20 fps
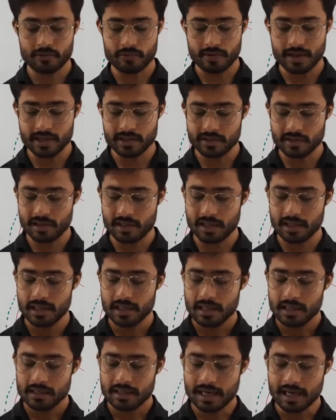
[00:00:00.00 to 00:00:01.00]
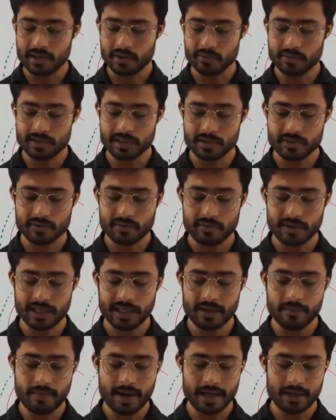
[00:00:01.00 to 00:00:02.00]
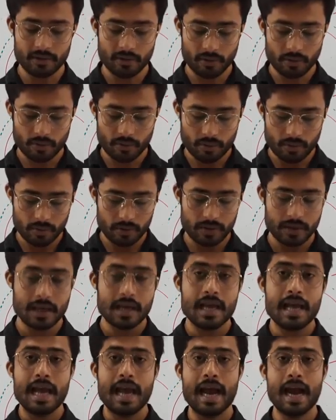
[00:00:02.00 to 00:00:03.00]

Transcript: tragedy that you just read by your own.